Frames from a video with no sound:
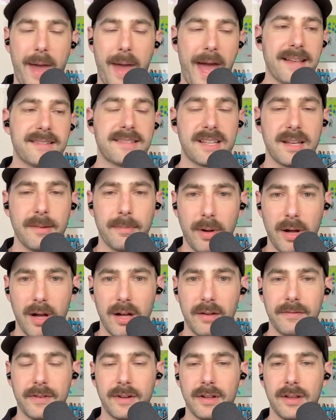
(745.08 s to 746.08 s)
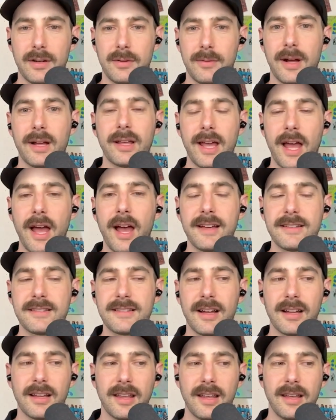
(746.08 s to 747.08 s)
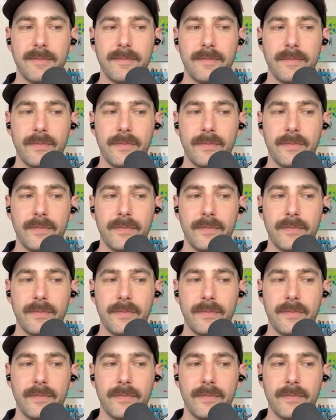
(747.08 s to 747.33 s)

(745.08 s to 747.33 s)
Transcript: Basketball for a little while. Yeah, ice hockey.